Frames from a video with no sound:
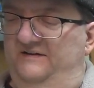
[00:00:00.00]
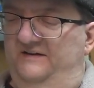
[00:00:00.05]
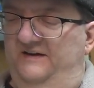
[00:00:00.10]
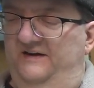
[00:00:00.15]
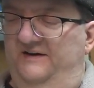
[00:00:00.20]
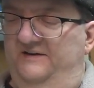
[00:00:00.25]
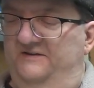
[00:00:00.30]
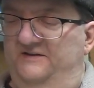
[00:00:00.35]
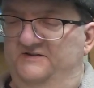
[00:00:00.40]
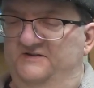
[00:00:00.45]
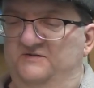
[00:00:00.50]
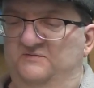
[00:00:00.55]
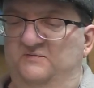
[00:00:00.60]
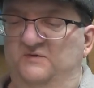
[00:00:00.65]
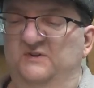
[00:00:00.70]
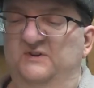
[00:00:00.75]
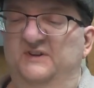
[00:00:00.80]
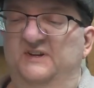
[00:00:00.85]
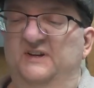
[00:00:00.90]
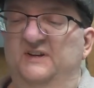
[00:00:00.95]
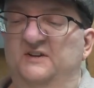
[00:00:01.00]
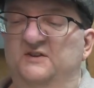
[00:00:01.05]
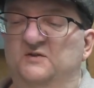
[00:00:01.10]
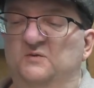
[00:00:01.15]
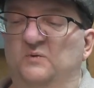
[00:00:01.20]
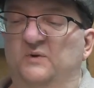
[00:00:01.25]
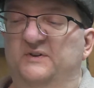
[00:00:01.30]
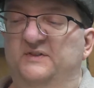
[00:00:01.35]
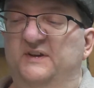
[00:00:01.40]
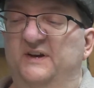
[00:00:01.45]
Yeah, it doesn't really get into
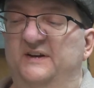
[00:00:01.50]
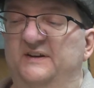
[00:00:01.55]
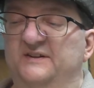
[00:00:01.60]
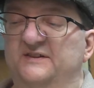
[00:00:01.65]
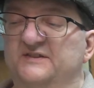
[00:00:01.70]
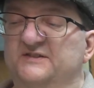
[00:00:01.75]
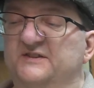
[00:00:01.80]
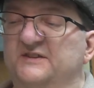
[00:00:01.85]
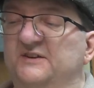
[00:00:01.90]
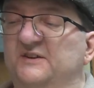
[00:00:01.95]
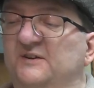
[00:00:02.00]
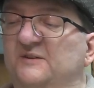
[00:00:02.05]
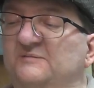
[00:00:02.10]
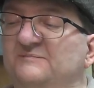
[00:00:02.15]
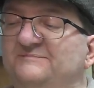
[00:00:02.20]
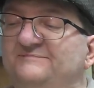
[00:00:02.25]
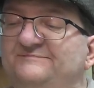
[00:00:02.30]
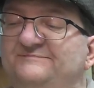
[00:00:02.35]
what that is here.